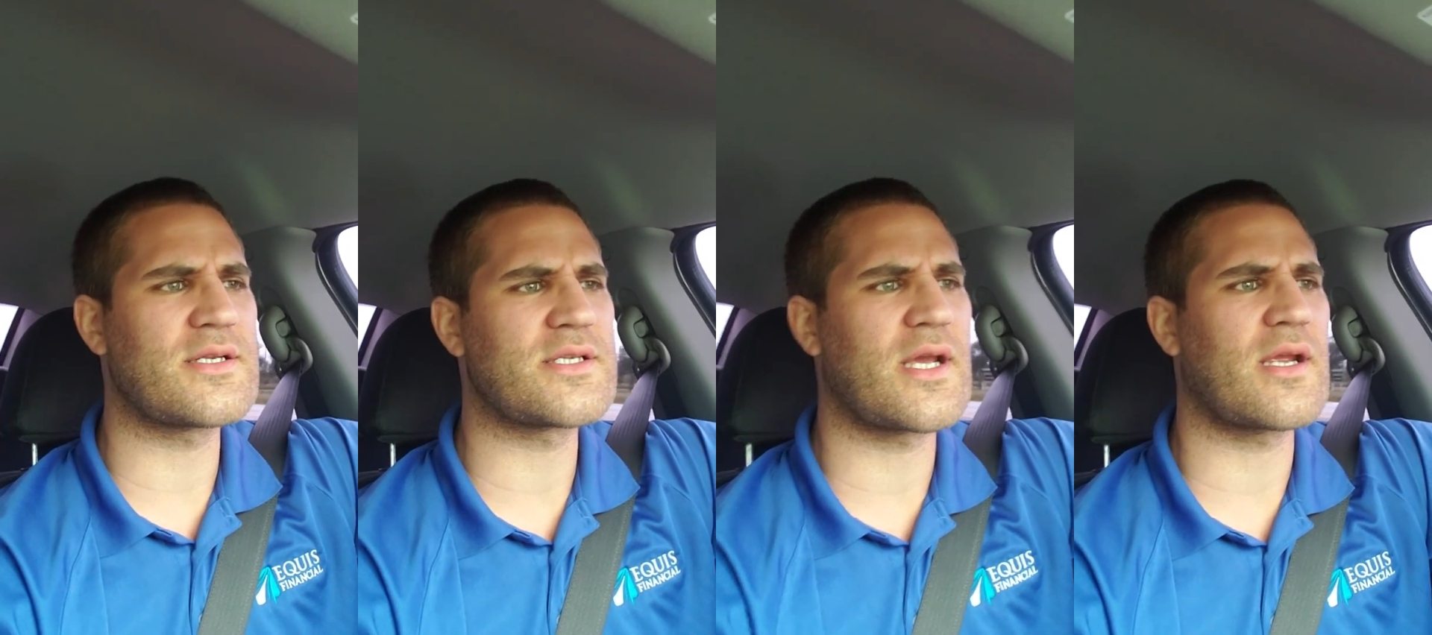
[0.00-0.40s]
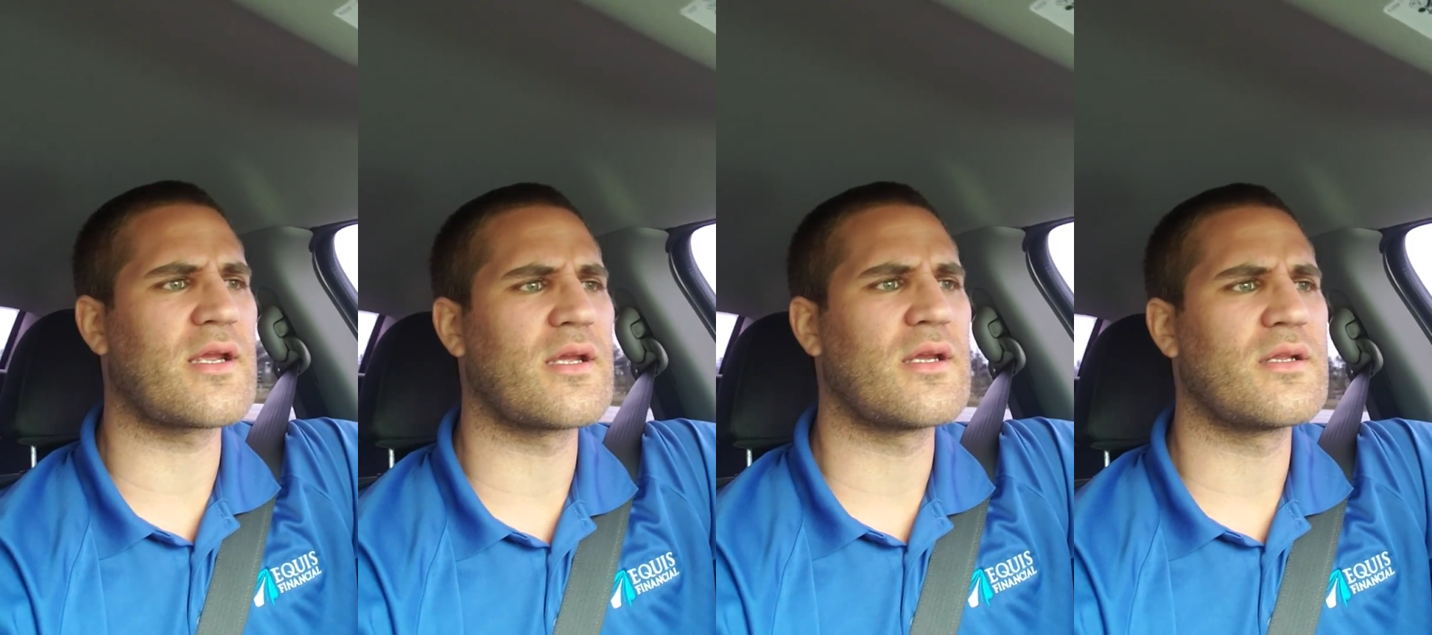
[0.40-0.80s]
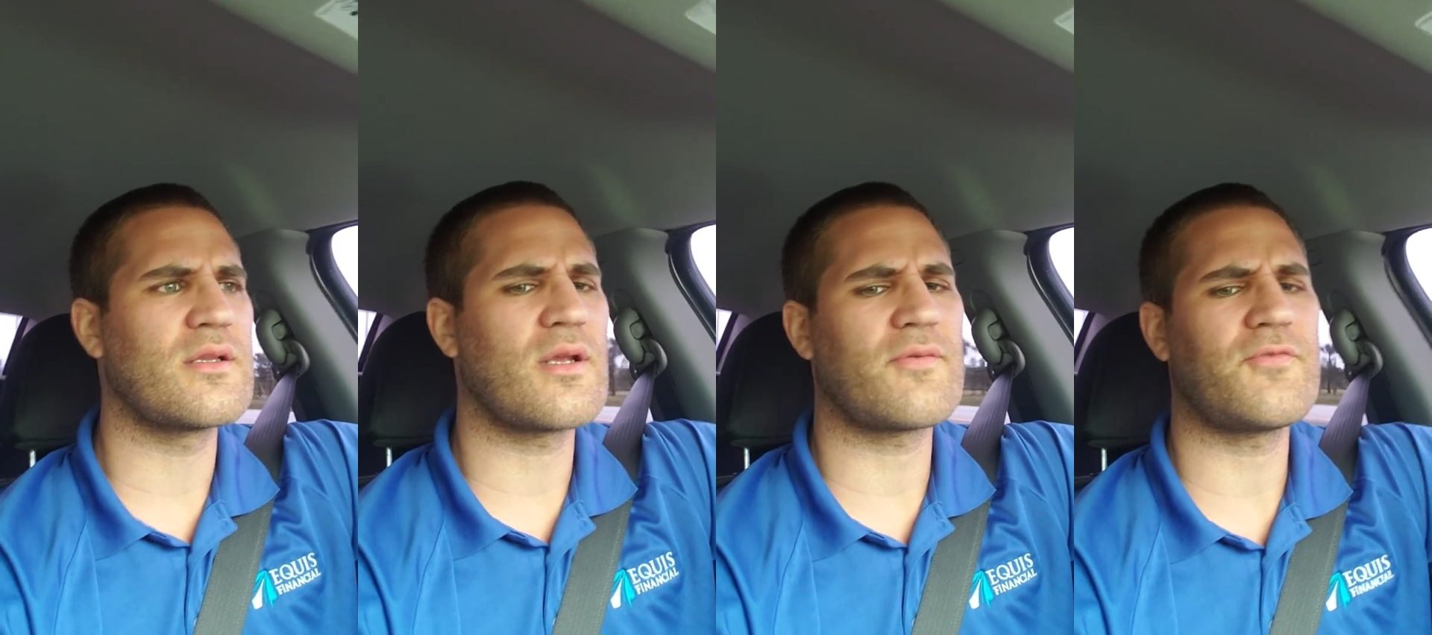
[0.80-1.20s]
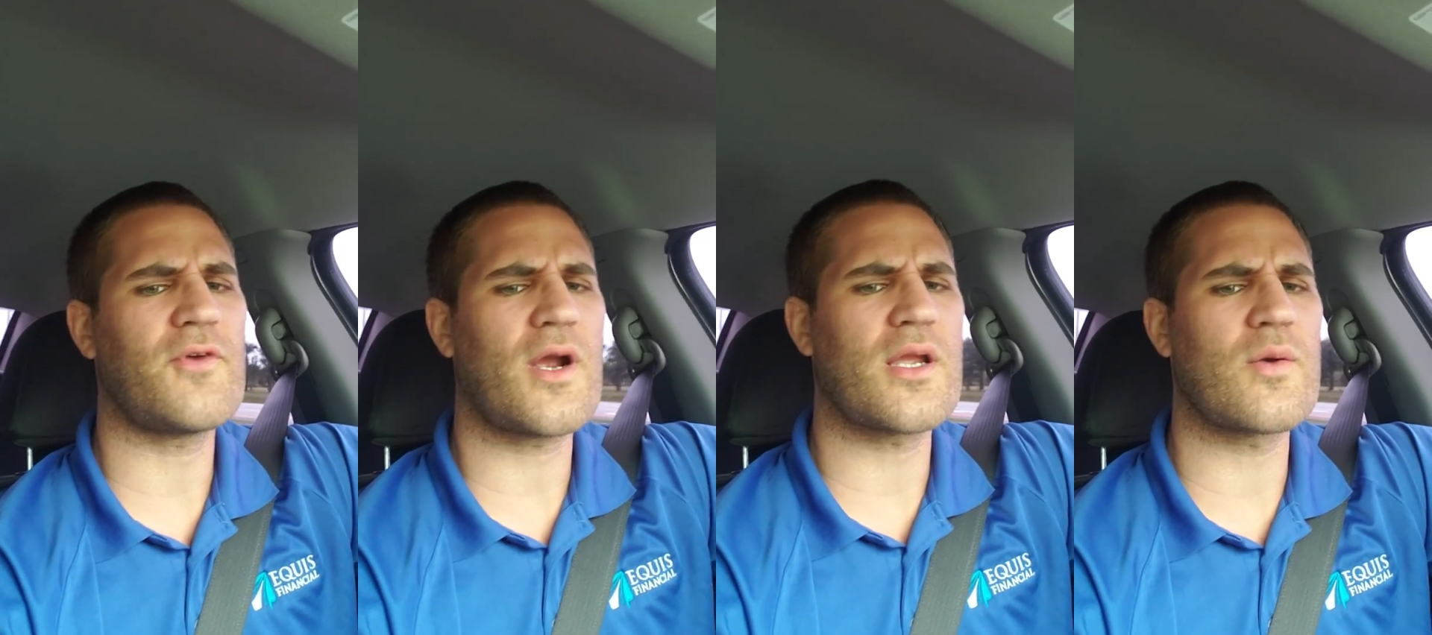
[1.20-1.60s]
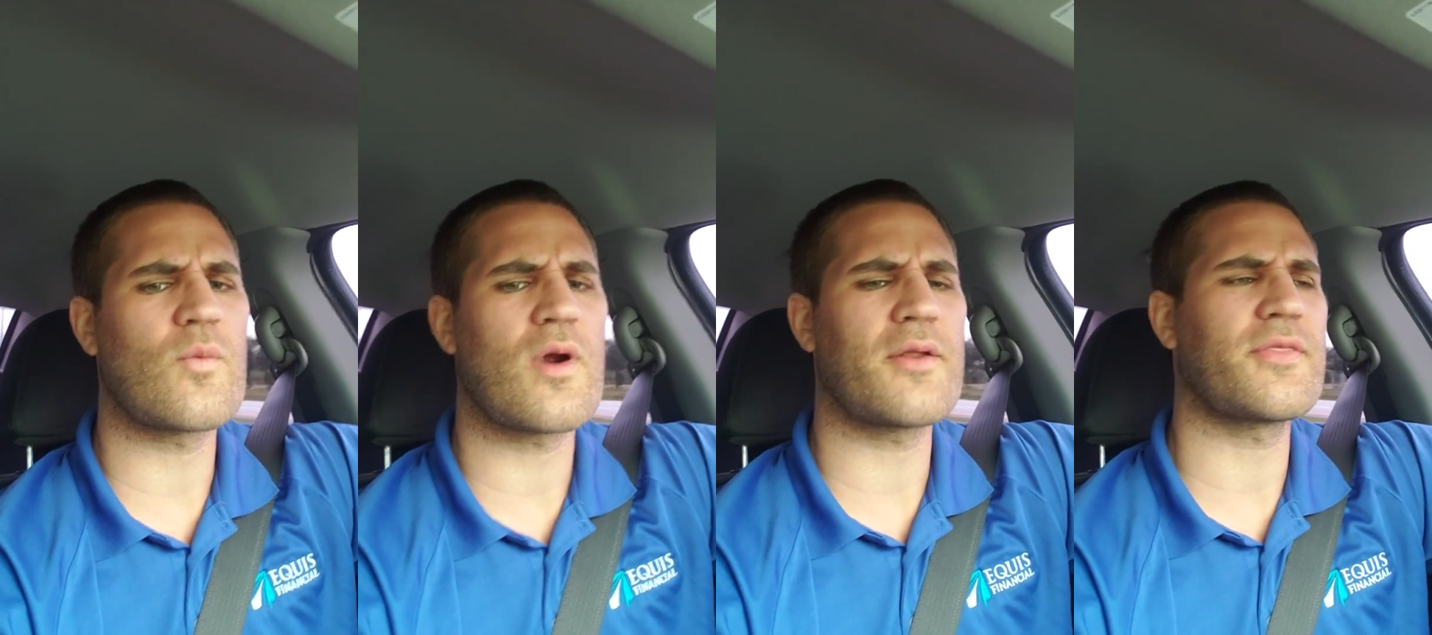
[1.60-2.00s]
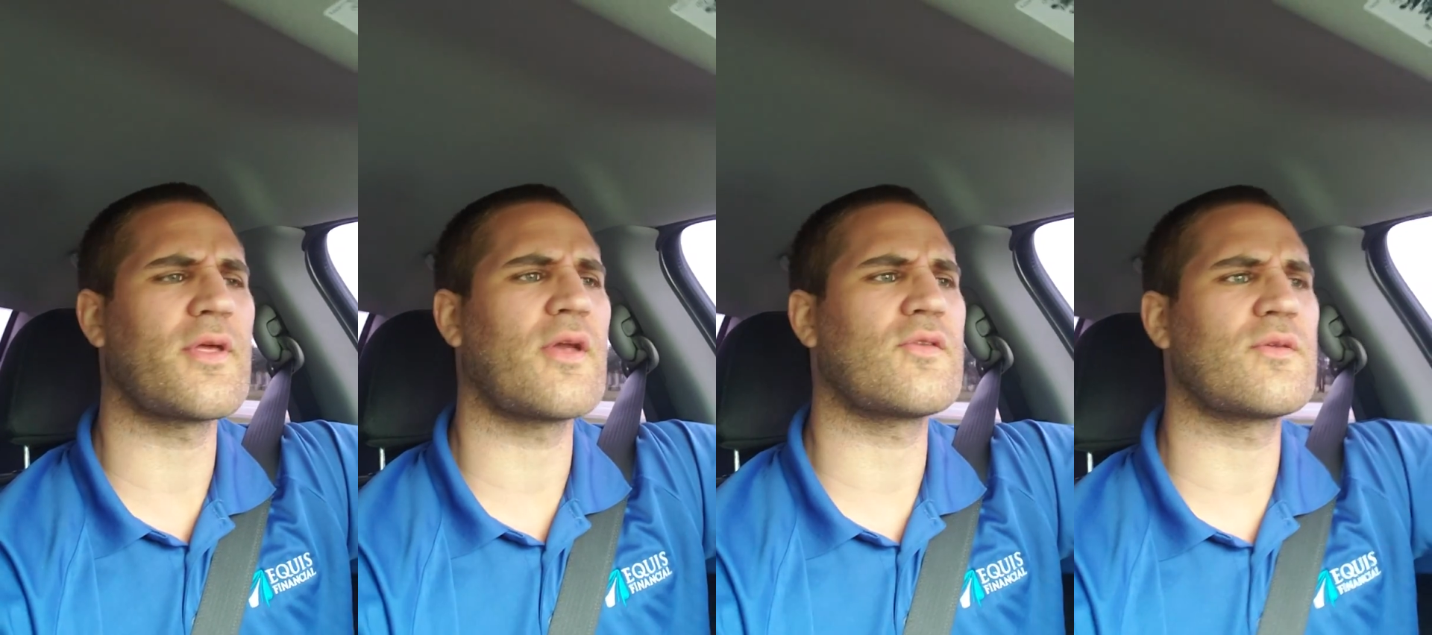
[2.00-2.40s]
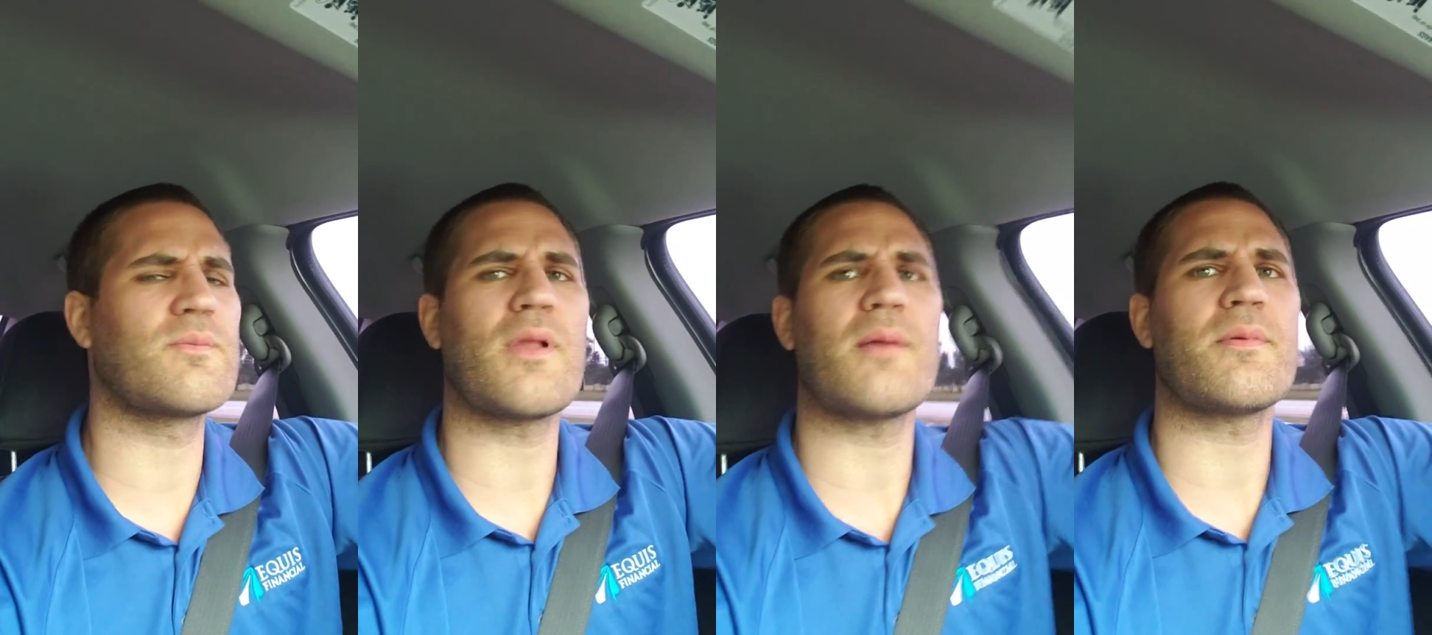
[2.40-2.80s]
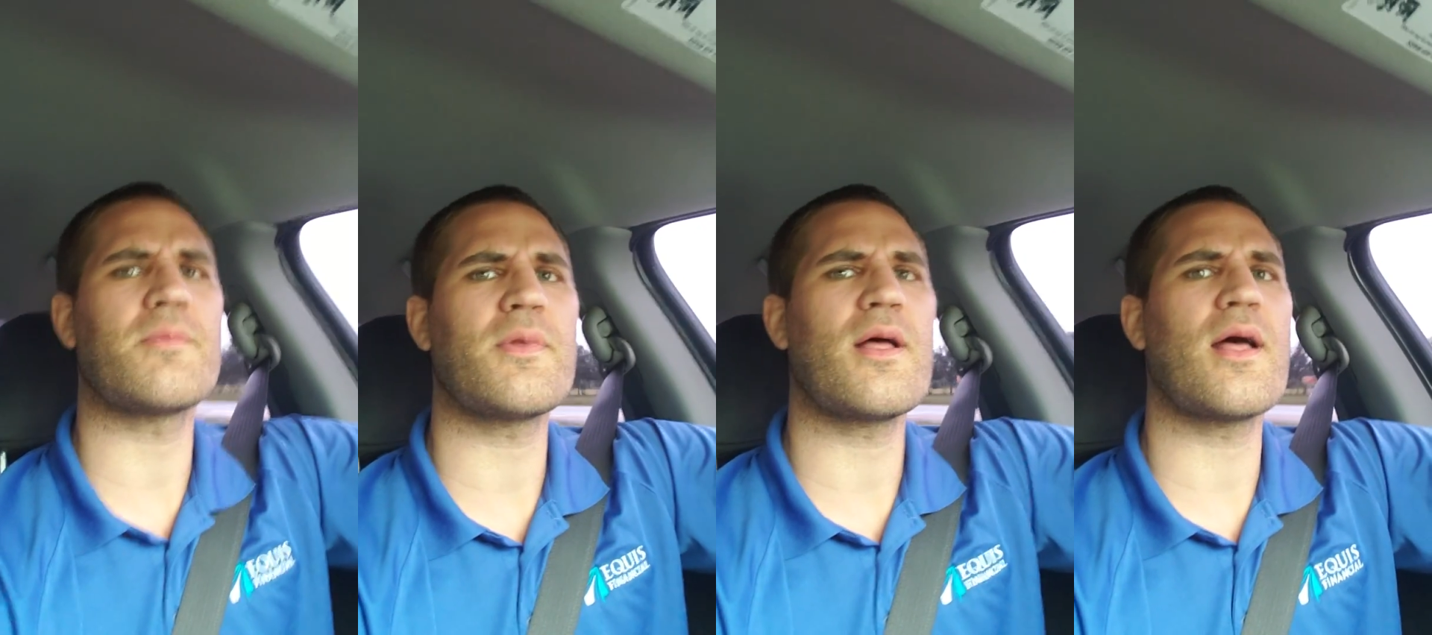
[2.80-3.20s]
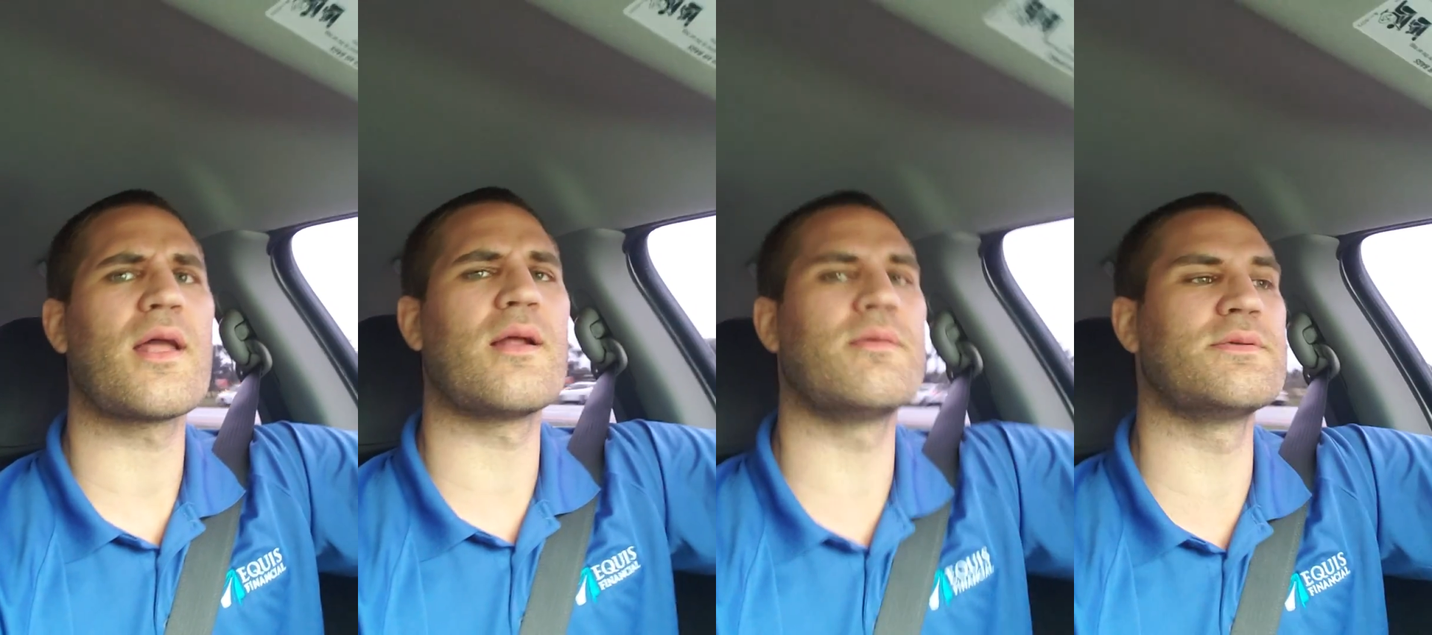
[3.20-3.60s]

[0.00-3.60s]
He's like, they're fucking worthless, blah blah blah.